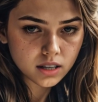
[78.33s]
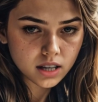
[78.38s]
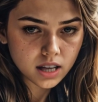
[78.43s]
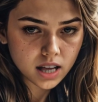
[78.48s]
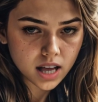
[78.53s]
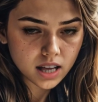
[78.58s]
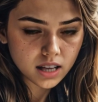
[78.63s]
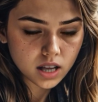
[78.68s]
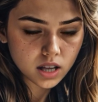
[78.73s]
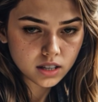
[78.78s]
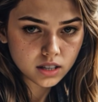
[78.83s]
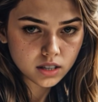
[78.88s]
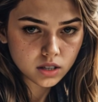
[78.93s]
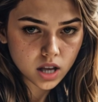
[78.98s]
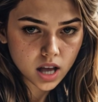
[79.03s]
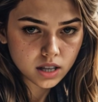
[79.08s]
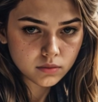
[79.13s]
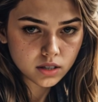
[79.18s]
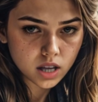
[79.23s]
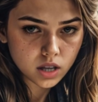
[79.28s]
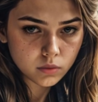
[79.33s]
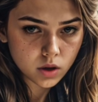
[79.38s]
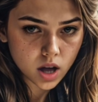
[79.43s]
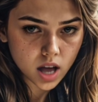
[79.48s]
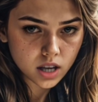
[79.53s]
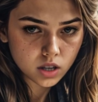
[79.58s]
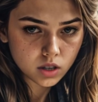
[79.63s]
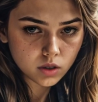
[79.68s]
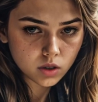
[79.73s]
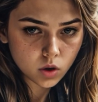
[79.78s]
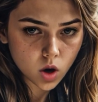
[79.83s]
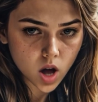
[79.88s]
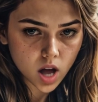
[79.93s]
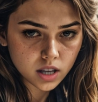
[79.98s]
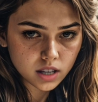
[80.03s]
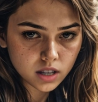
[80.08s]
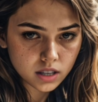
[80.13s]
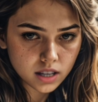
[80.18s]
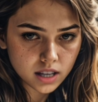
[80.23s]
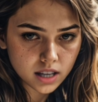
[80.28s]
He also gave me a bottle of
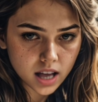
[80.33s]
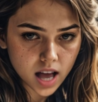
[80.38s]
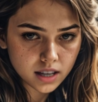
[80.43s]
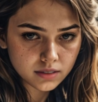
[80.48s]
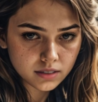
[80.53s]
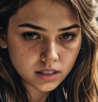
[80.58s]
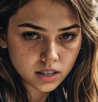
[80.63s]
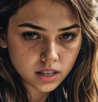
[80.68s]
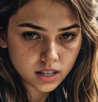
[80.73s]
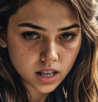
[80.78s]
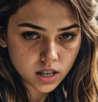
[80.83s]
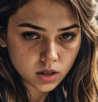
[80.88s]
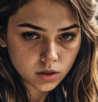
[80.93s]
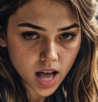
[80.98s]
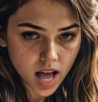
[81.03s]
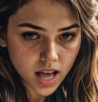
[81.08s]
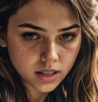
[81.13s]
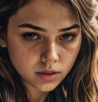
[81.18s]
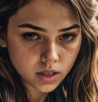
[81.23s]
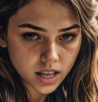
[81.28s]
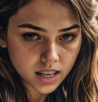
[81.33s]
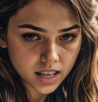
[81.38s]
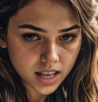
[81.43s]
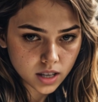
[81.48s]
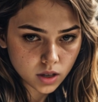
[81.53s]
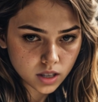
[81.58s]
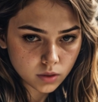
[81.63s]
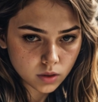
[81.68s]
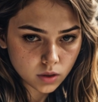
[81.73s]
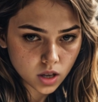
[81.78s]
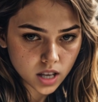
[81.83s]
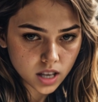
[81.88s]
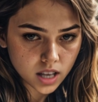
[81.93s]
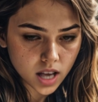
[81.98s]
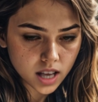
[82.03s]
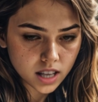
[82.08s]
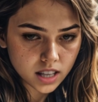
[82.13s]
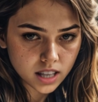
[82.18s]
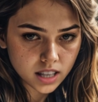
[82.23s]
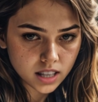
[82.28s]
water. I feel so bad because I was
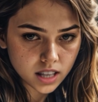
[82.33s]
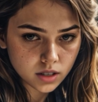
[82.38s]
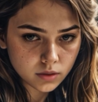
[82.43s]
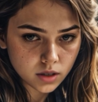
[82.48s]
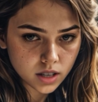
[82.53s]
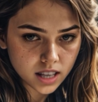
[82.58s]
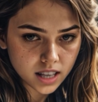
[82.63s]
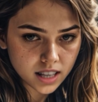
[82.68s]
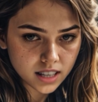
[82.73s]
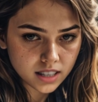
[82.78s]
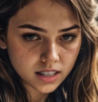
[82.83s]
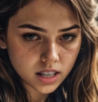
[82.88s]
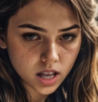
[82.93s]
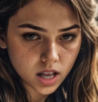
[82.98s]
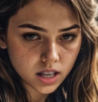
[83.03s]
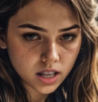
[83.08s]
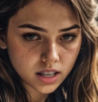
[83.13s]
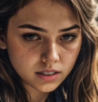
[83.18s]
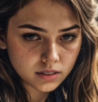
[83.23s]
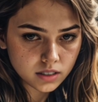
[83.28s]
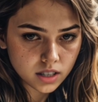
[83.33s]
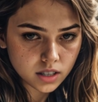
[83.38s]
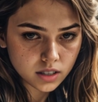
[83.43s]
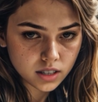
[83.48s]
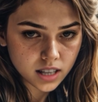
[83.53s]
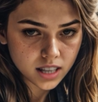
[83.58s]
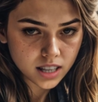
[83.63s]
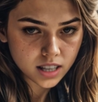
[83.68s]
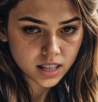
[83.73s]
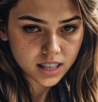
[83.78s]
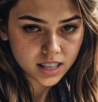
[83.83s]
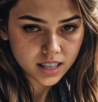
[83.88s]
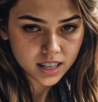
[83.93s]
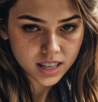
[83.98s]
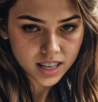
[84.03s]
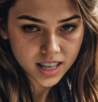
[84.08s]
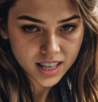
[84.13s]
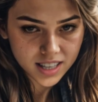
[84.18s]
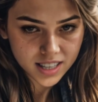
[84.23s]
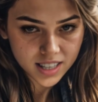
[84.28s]
prejudging just because his car is filthy.
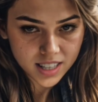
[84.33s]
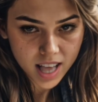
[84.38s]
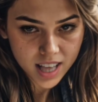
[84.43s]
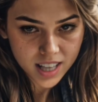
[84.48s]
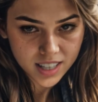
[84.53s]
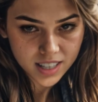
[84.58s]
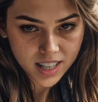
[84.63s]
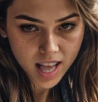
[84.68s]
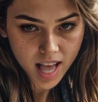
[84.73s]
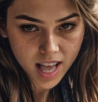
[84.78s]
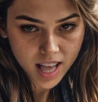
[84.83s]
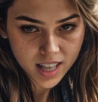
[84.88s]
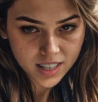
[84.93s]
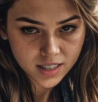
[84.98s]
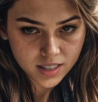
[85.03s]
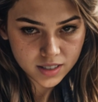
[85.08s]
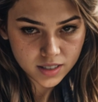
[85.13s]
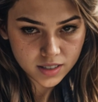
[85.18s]
He's a nice guy.